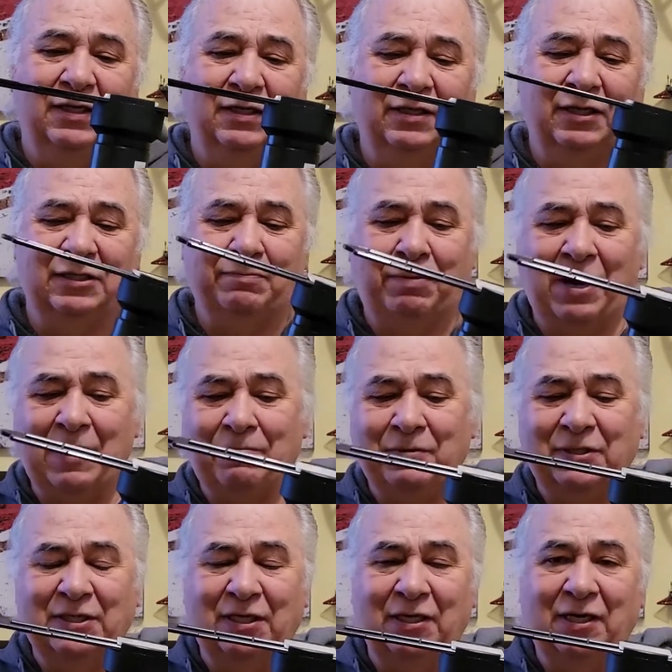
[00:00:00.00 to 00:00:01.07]
This pipe
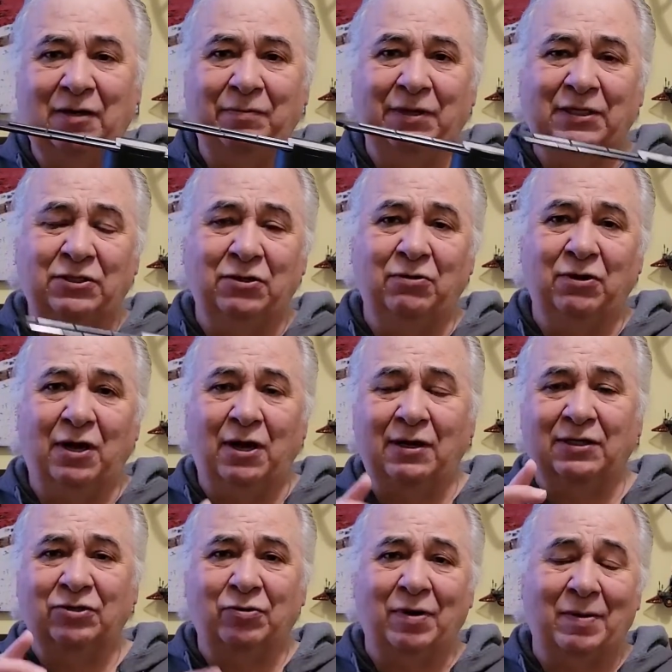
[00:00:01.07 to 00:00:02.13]
is a little bit too
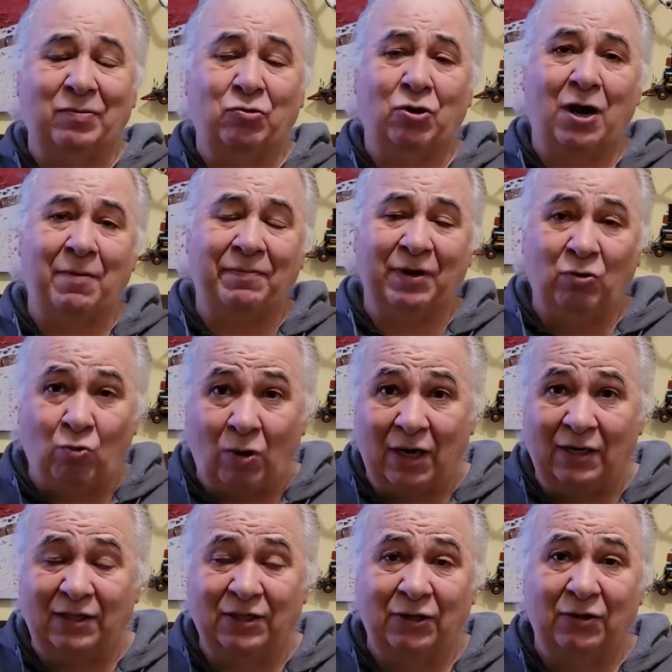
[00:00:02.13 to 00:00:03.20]
long, so I'm cropping
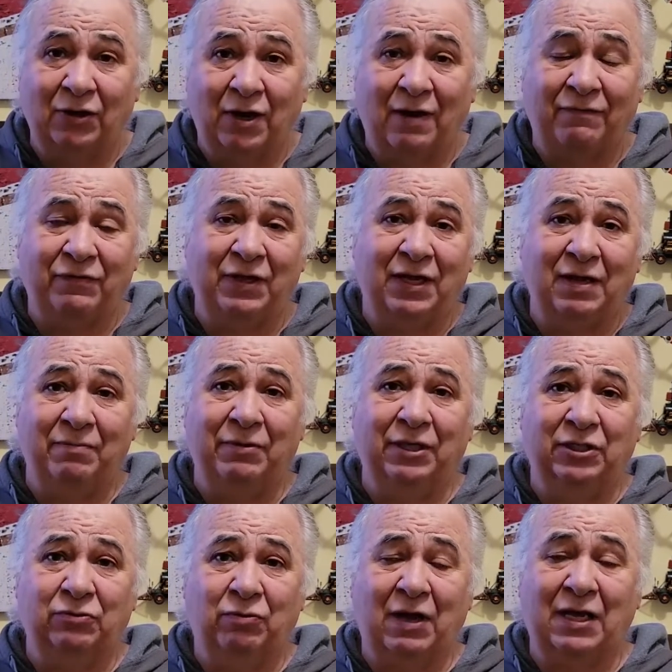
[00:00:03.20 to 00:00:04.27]
1/3 off the
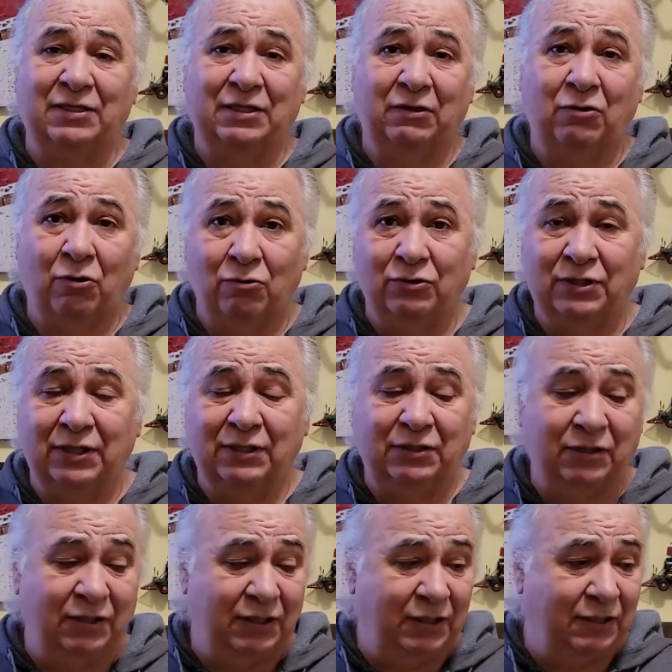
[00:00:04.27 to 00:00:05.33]
image as it goes
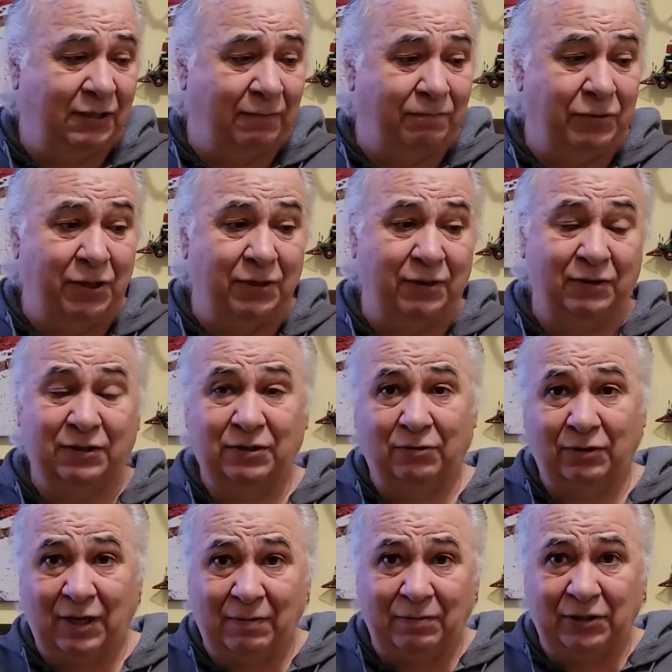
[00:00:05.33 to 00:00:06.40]
into the computer. So
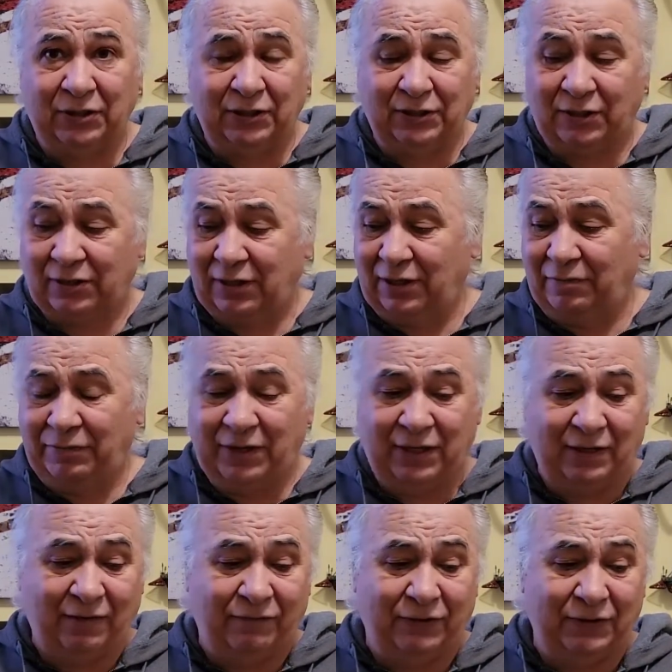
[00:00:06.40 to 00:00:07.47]
the images are going to be a
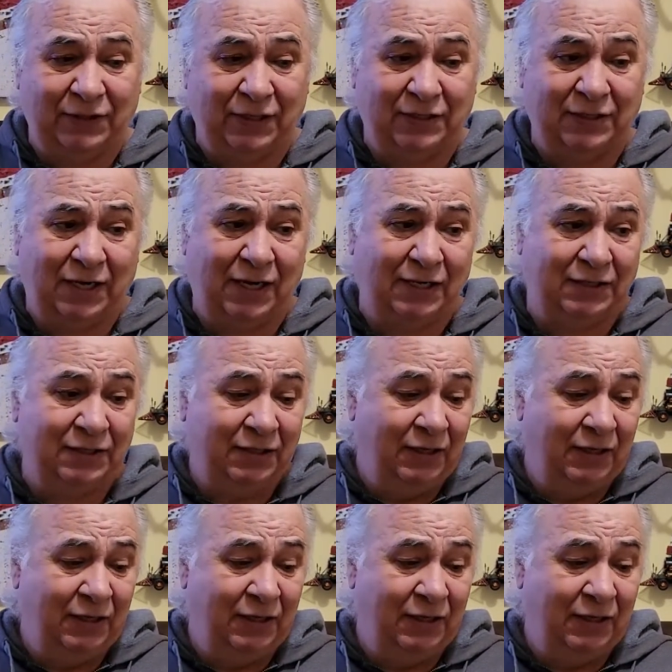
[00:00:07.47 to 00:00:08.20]
different size.